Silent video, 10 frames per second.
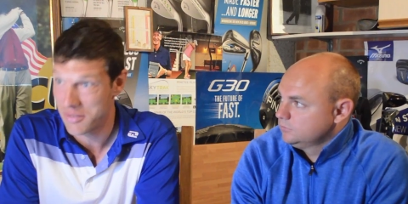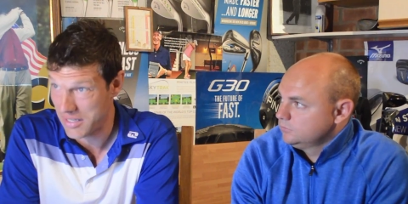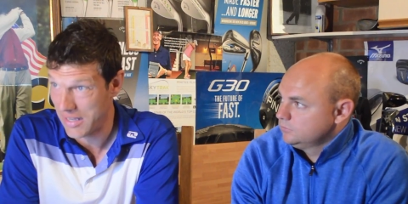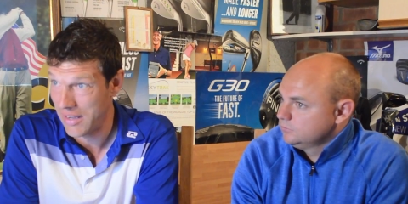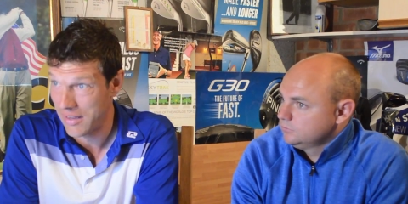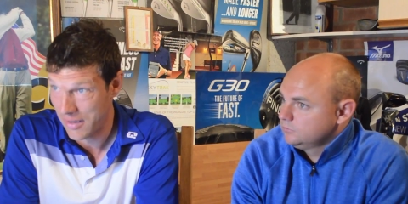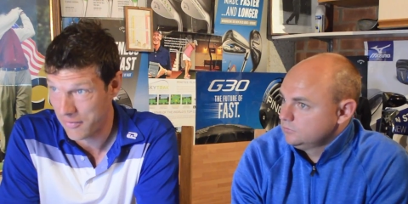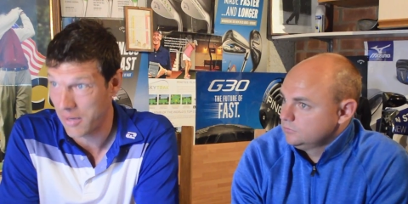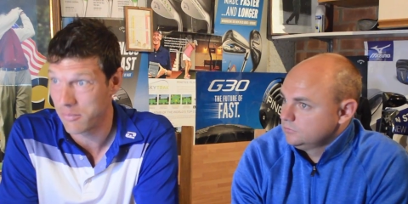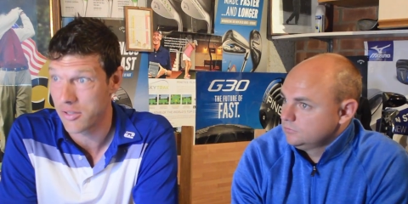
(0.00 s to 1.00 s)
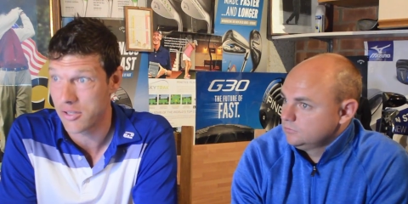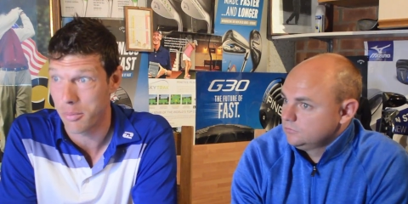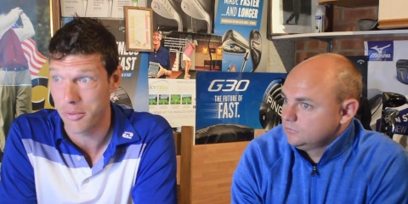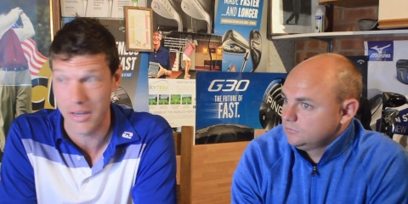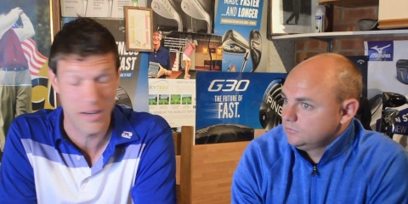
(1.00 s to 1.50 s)
Speaker 1: see, have come to the
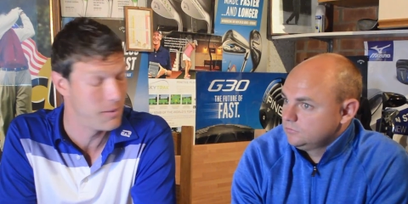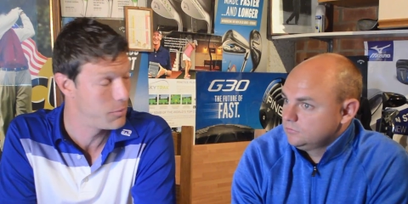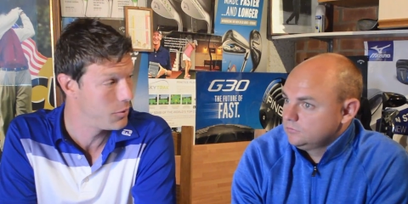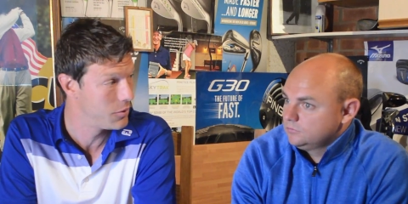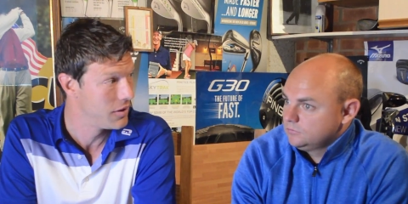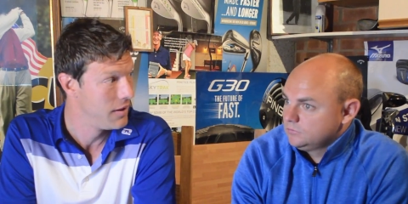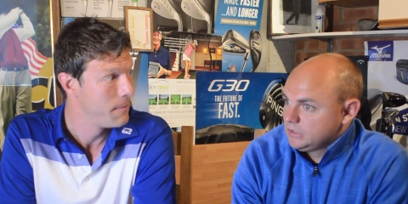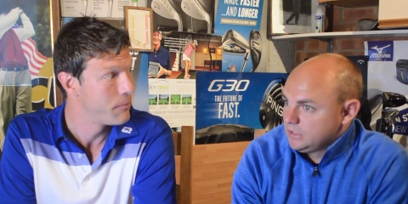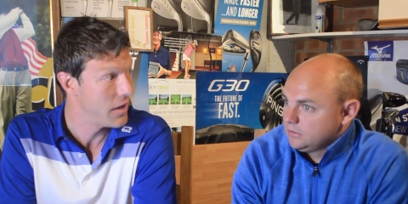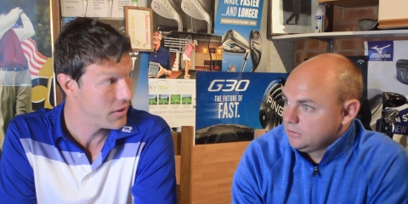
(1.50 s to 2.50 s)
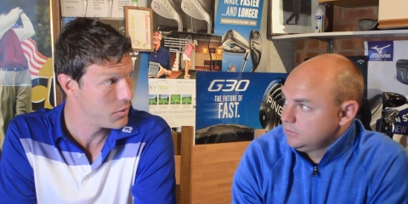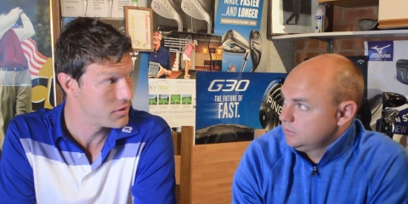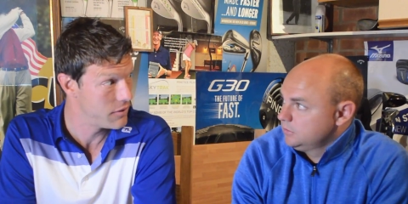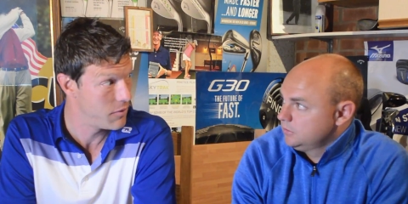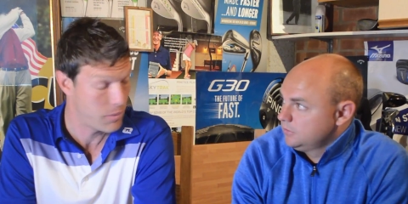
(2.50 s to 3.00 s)
top of the leaderboard. Yeah. They're the
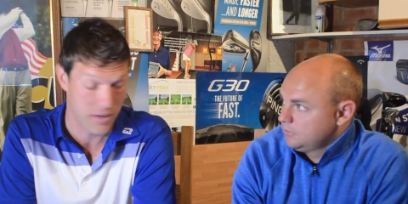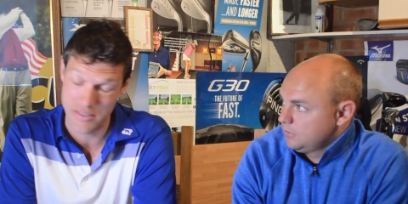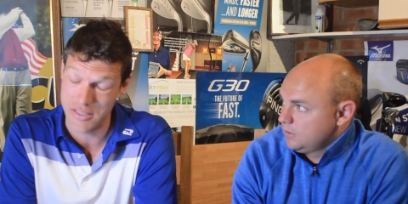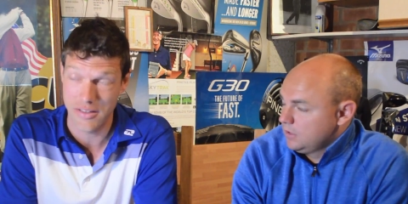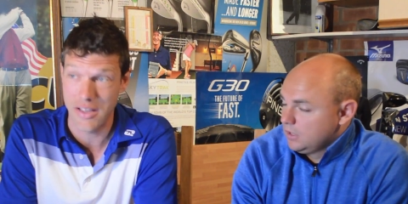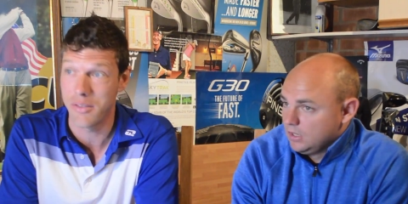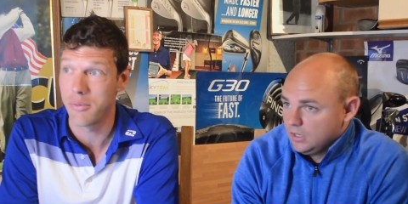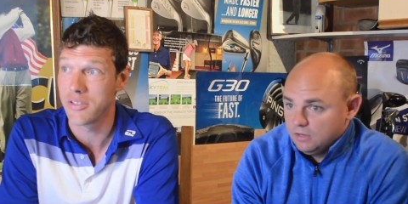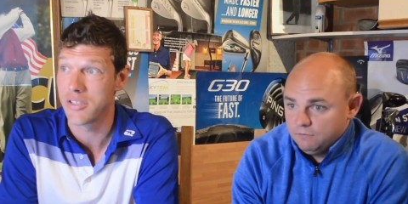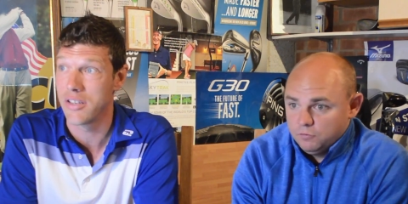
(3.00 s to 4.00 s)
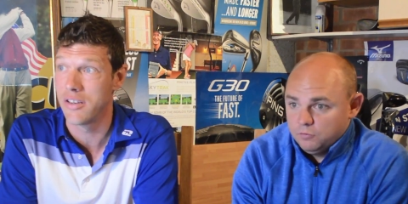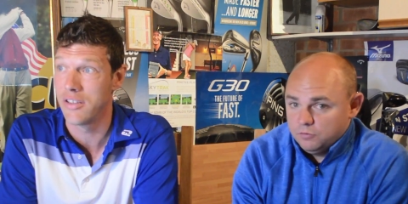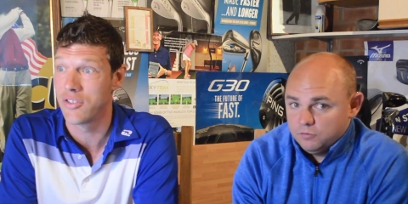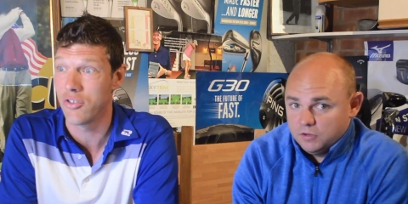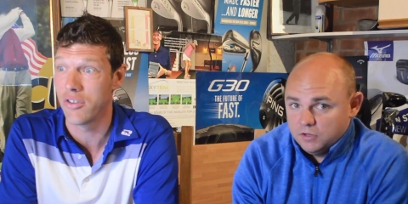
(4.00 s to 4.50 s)
ones that have embraced it, and they're the ones that you, are
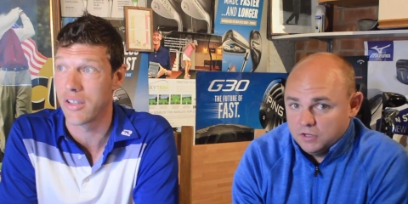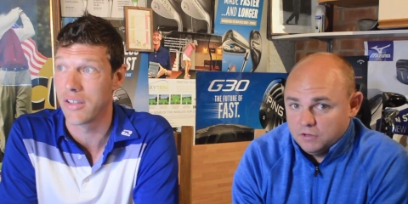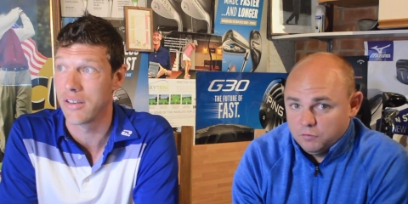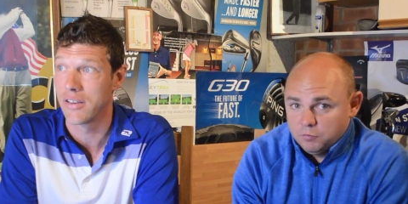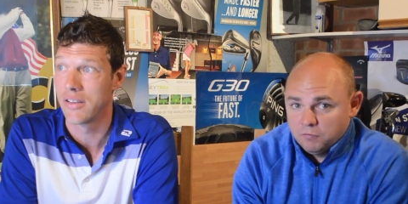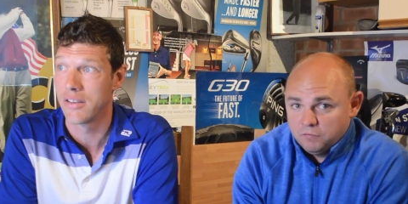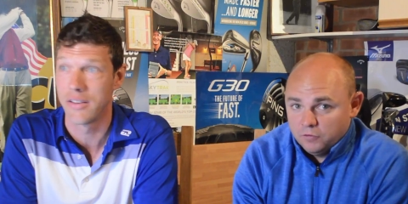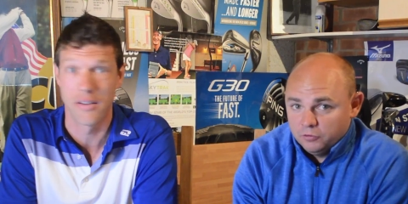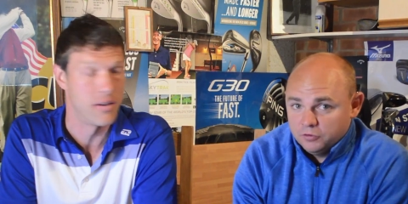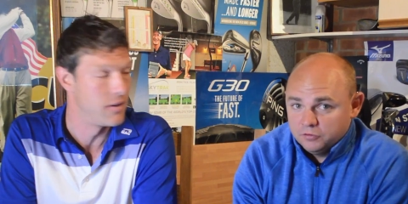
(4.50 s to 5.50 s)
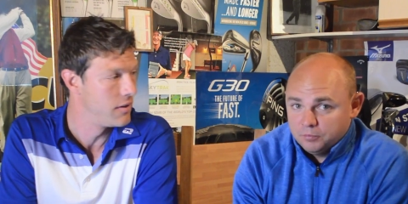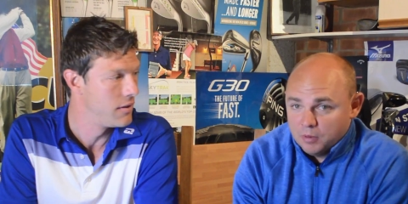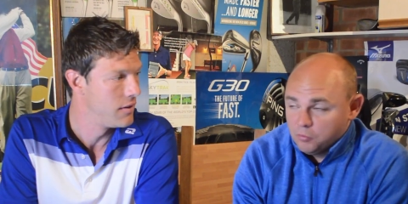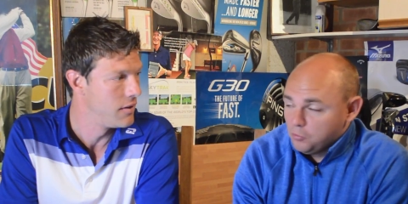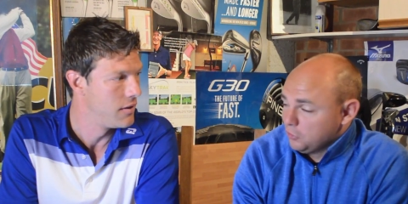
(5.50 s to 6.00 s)
enjoying it.
Speaker 2: If you've been following
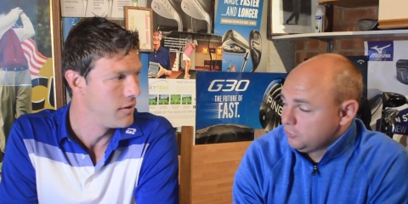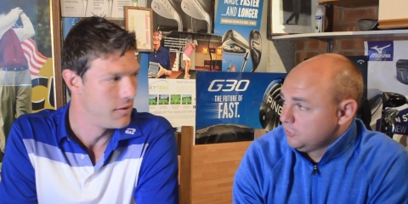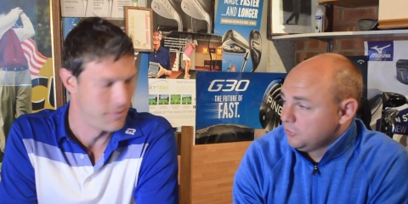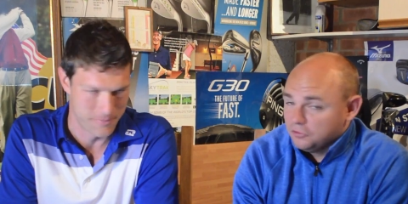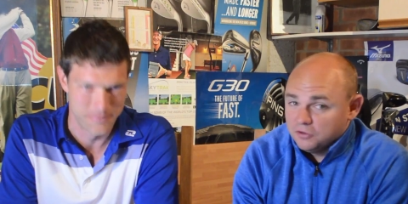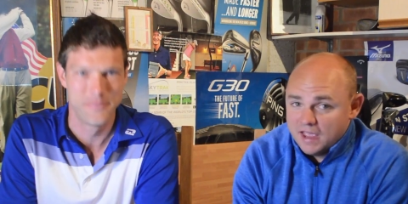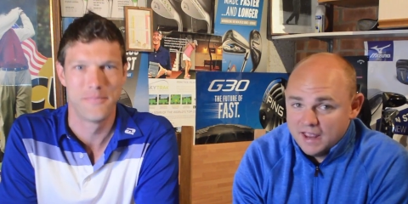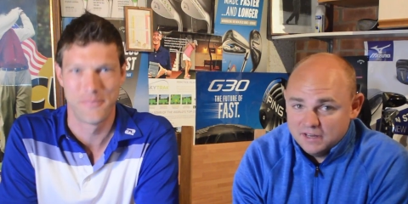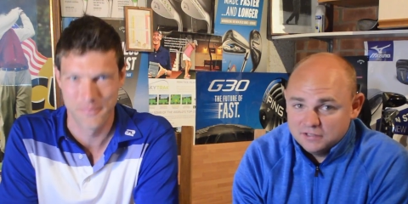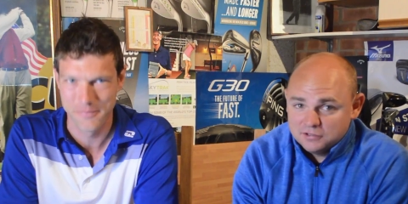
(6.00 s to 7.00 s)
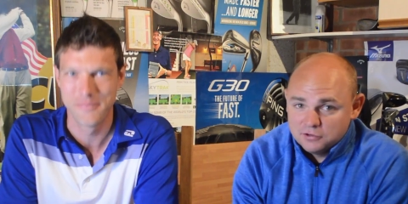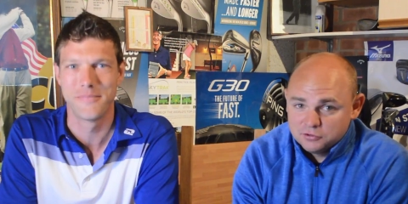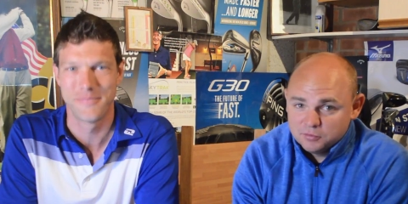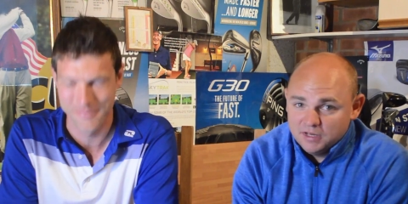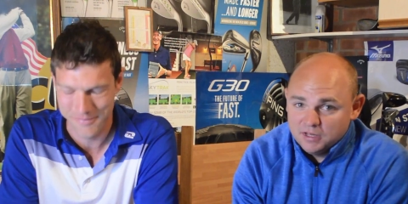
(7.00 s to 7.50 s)
Bubba Watson on any
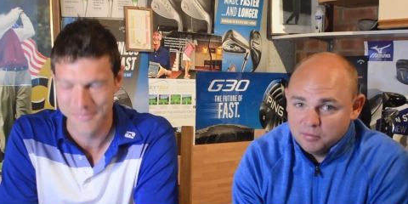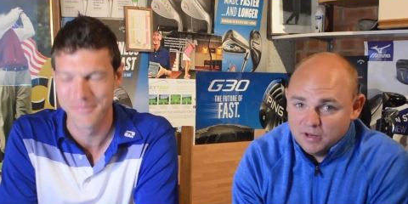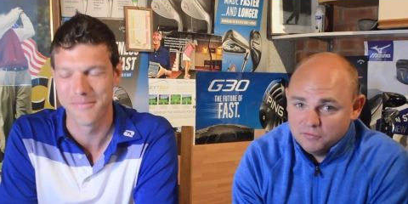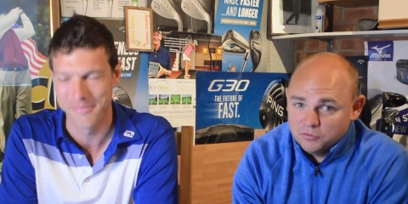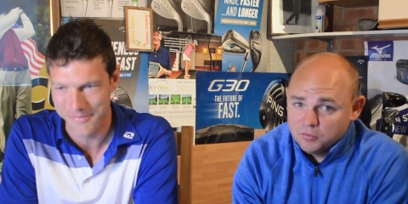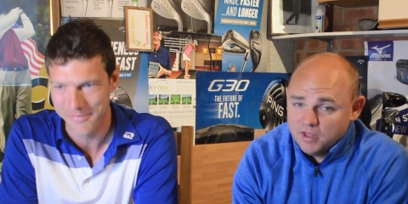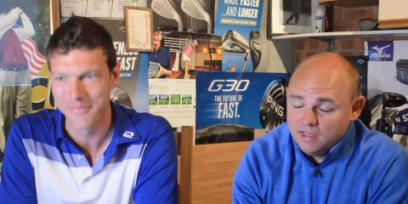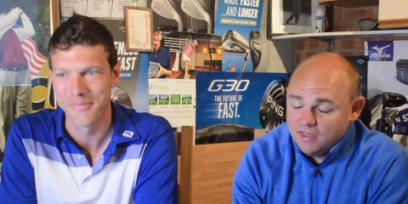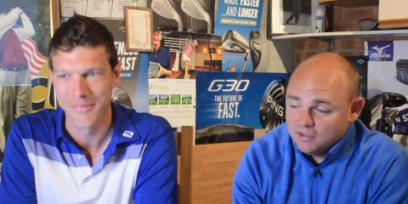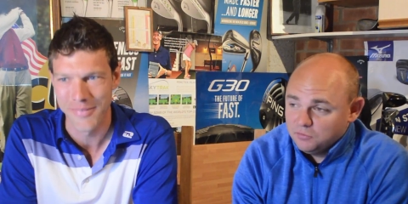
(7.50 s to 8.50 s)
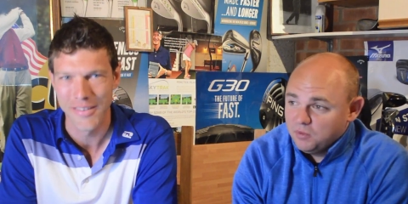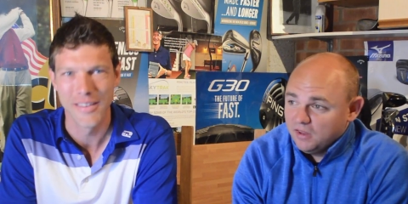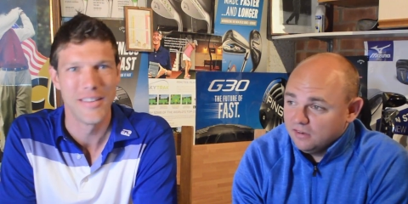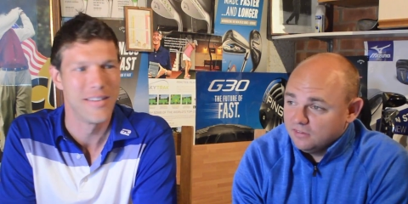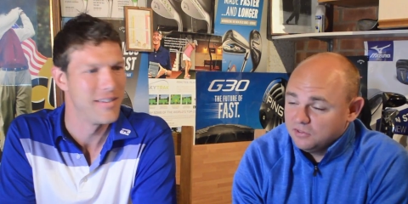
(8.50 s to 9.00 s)
social media platform, he has
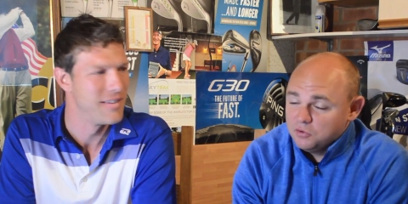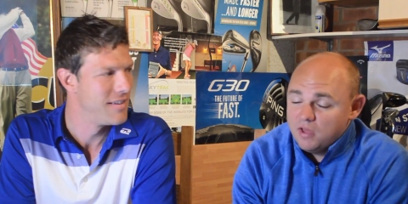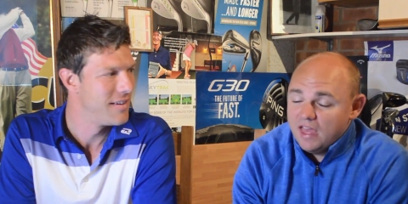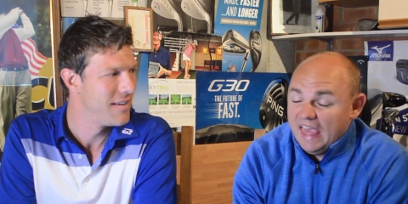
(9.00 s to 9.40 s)
been to